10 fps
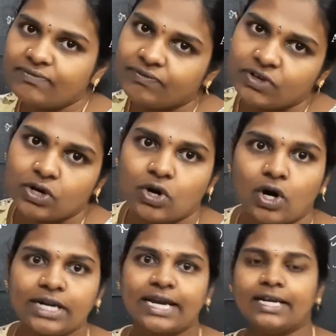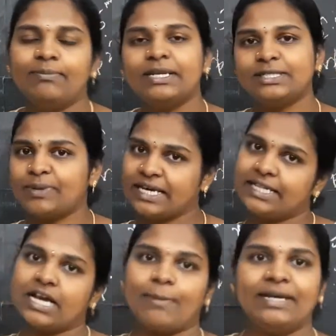If you are not getting, please ping in
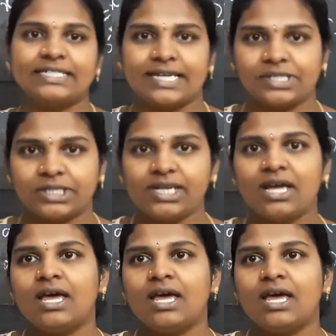the comment section